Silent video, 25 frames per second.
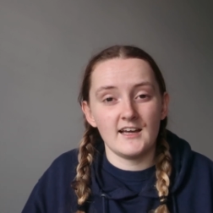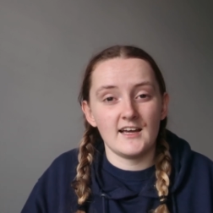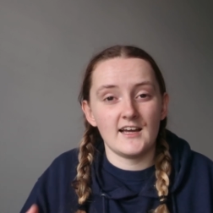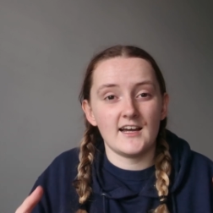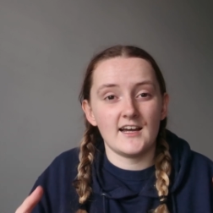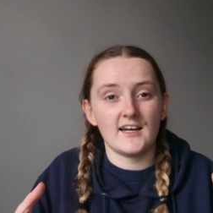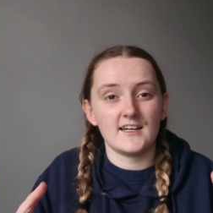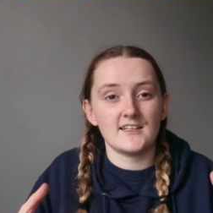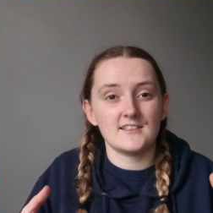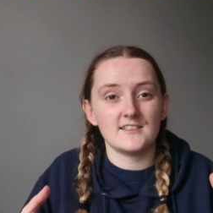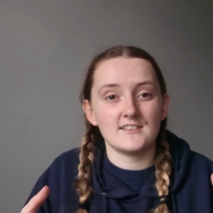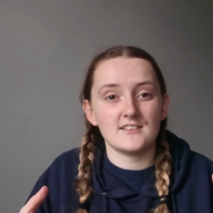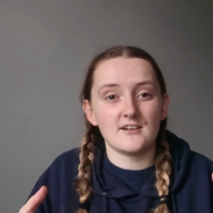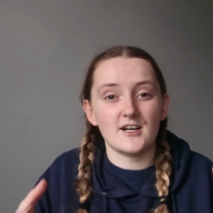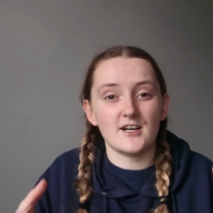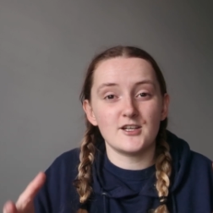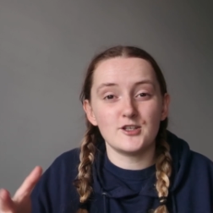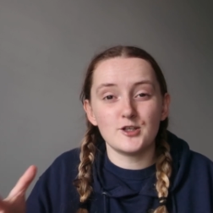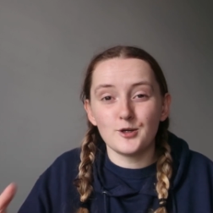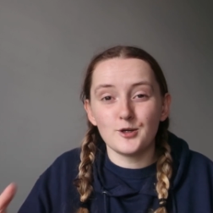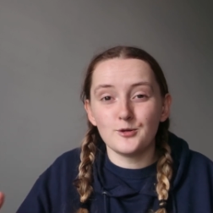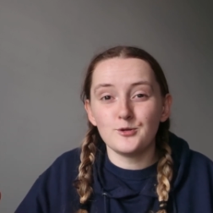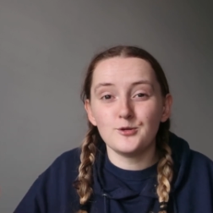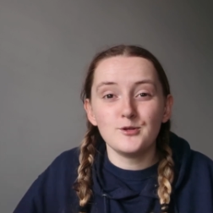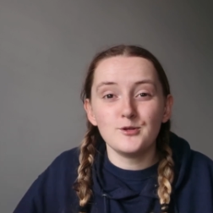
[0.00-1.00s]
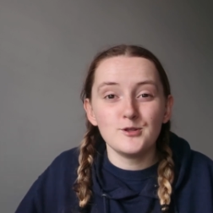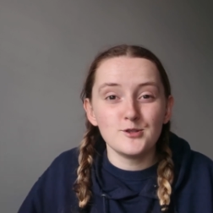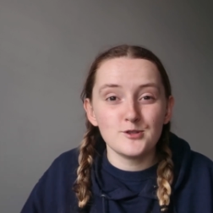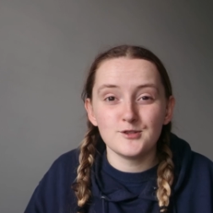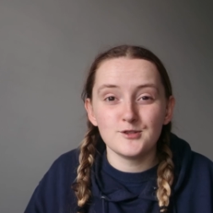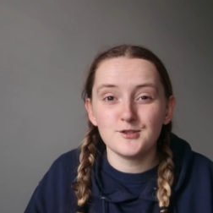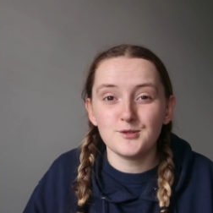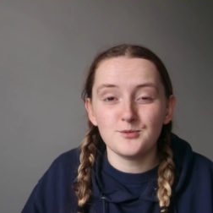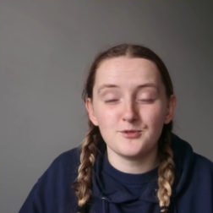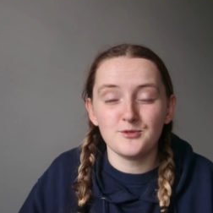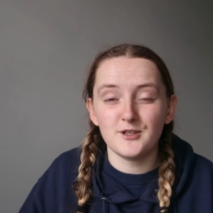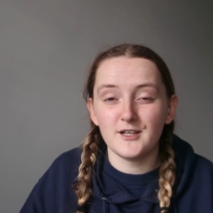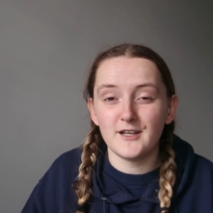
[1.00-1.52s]
and I know you can do
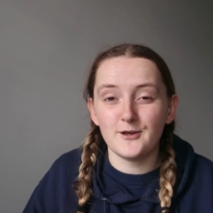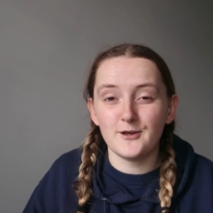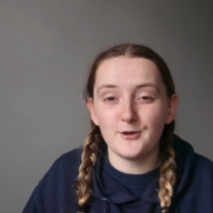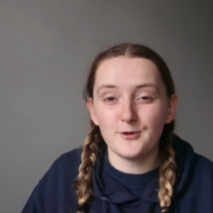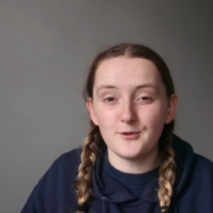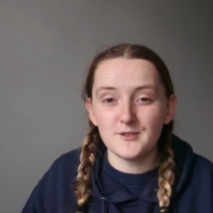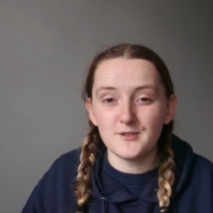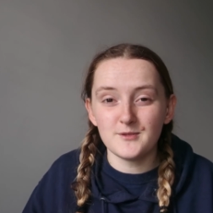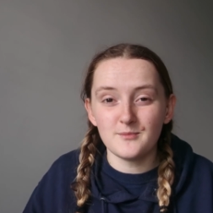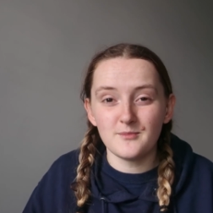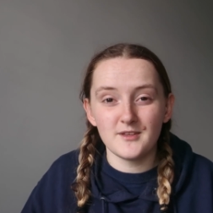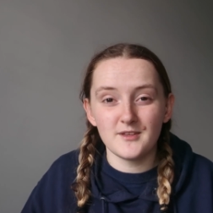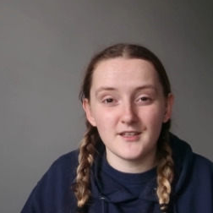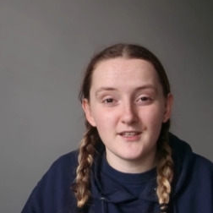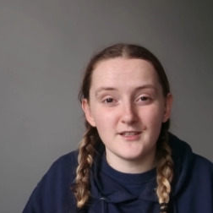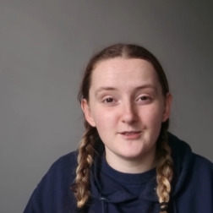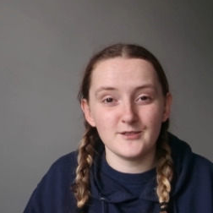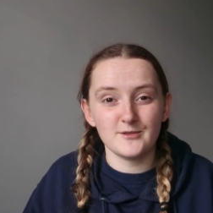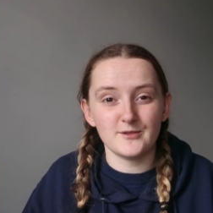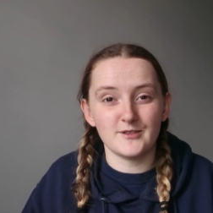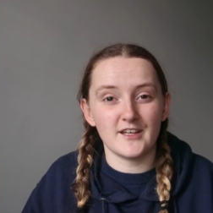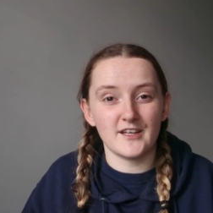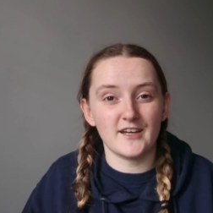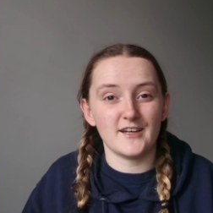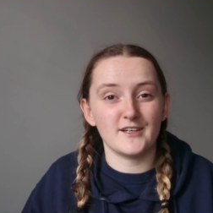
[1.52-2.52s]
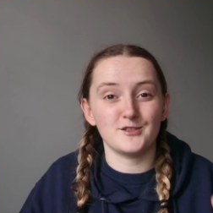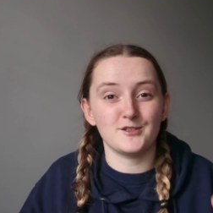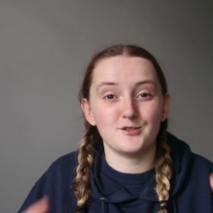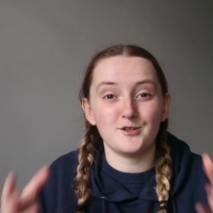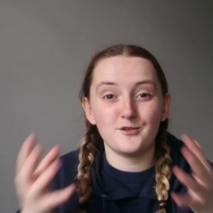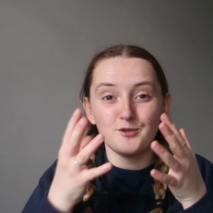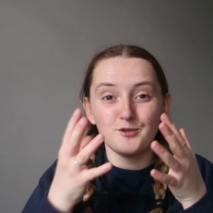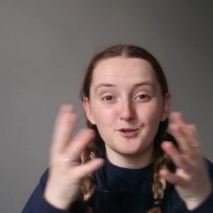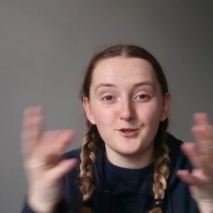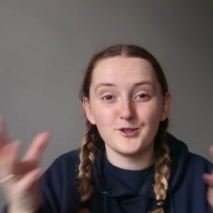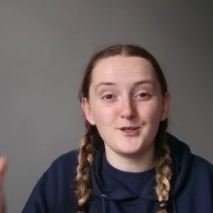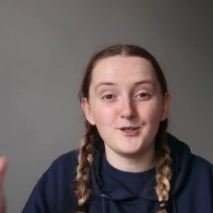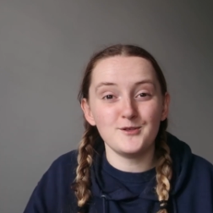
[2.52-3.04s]
some really awesome things on there. So
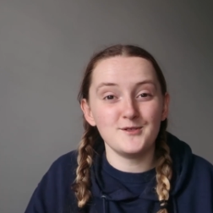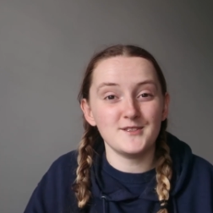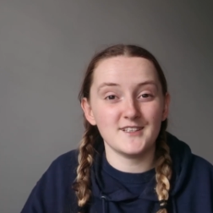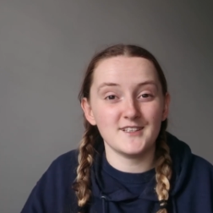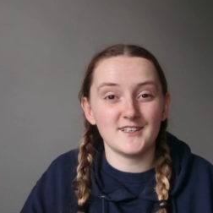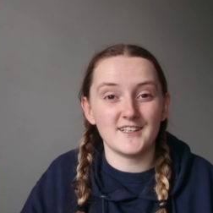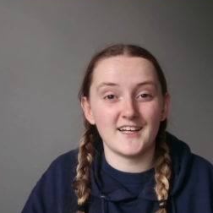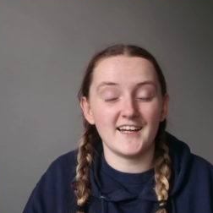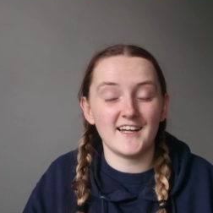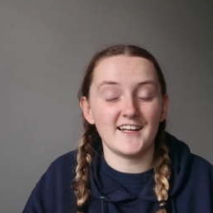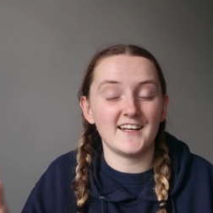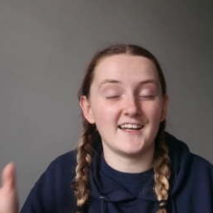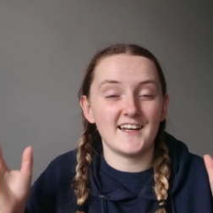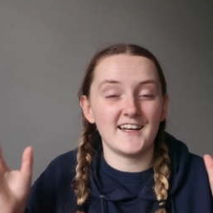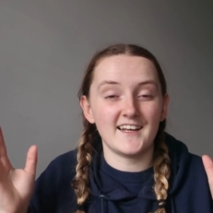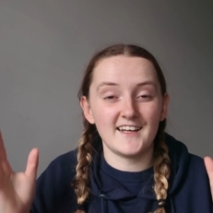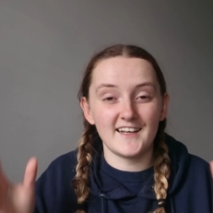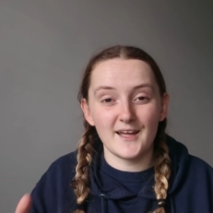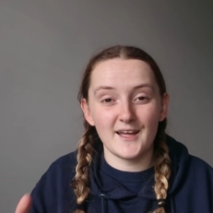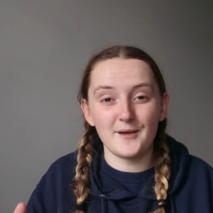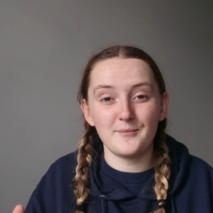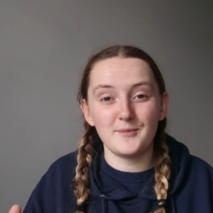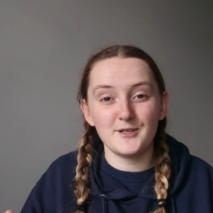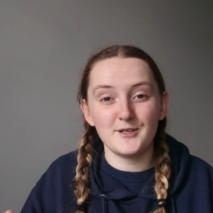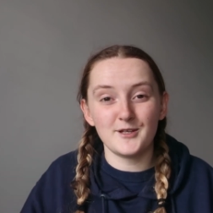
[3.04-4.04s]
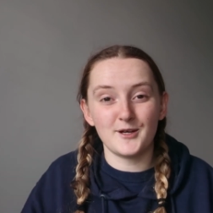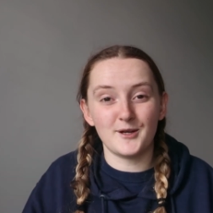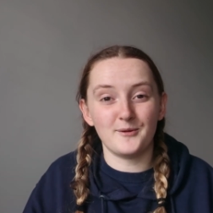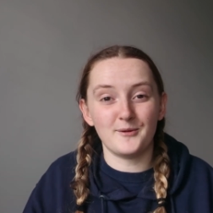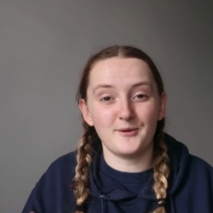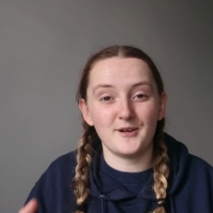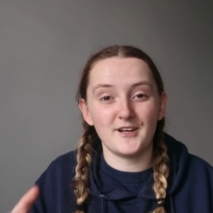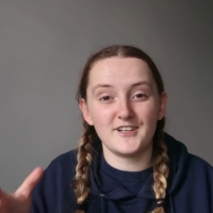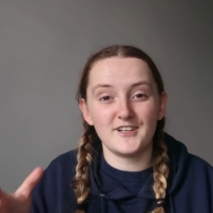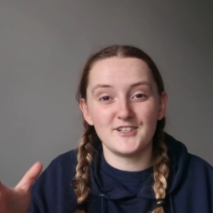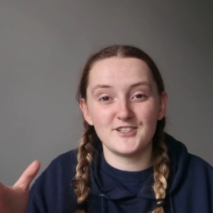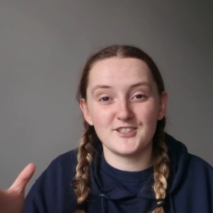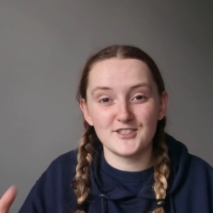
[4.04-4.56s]
if you're using that, let me
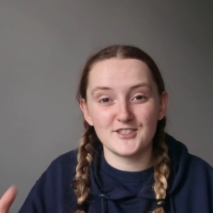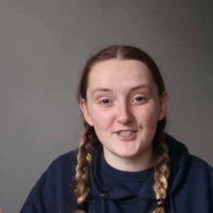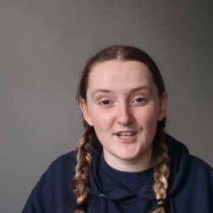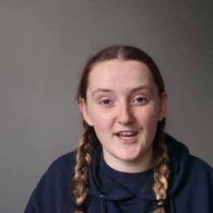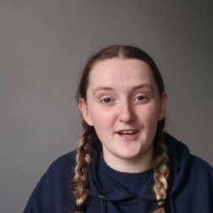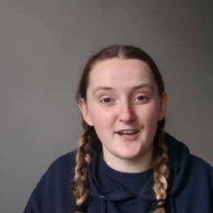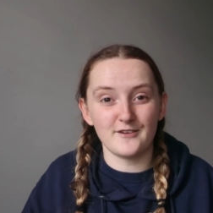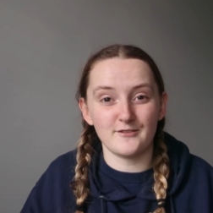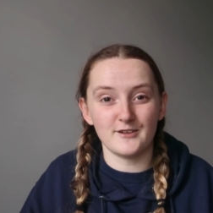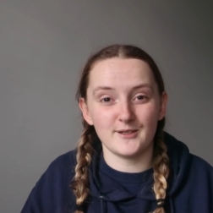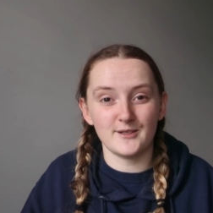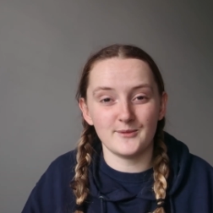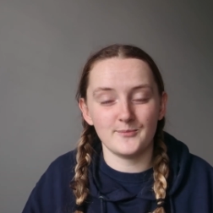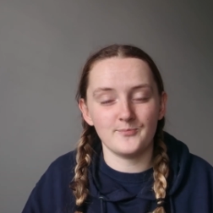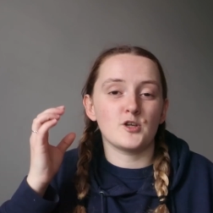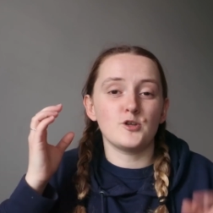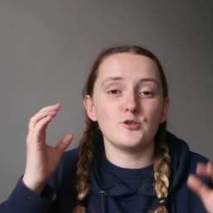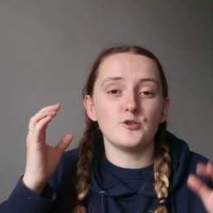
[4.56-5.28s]
know and share it.